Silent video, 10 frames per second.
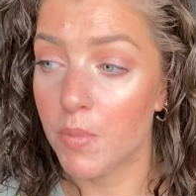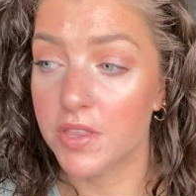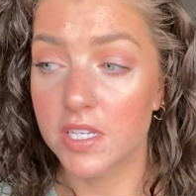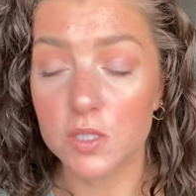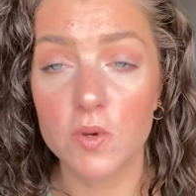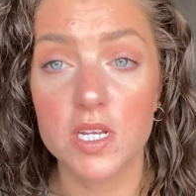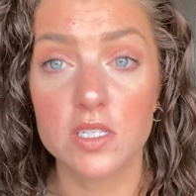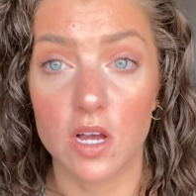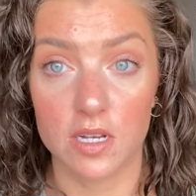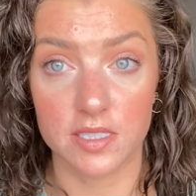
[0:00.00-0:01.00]
But this one is
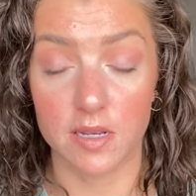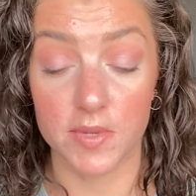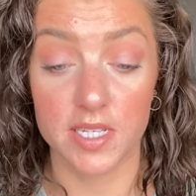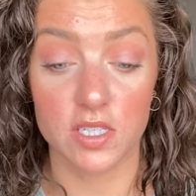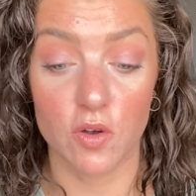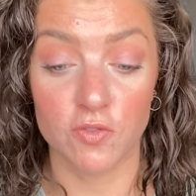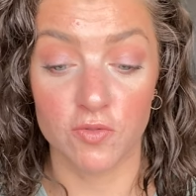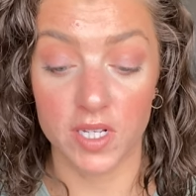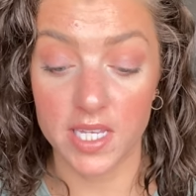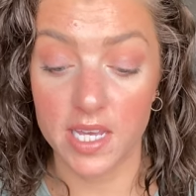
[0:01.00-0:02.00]
awesome. It's a
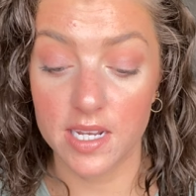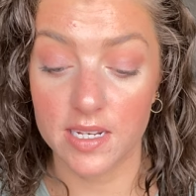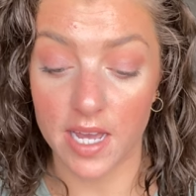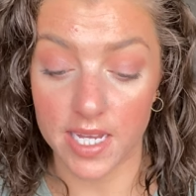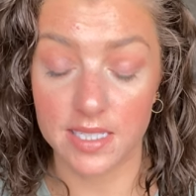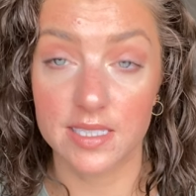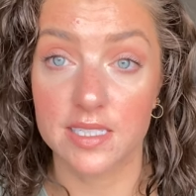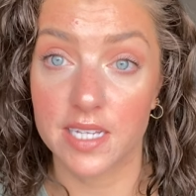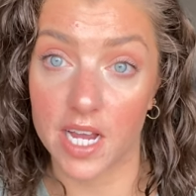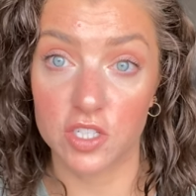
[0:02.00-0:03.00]
really nice
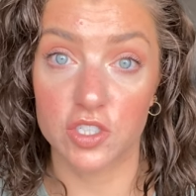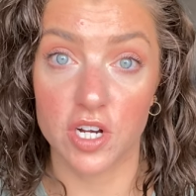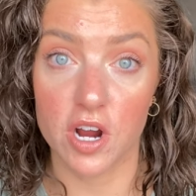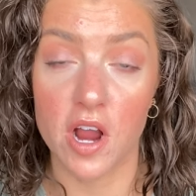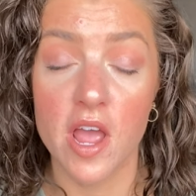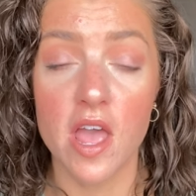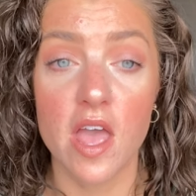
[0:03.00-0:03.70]
texture.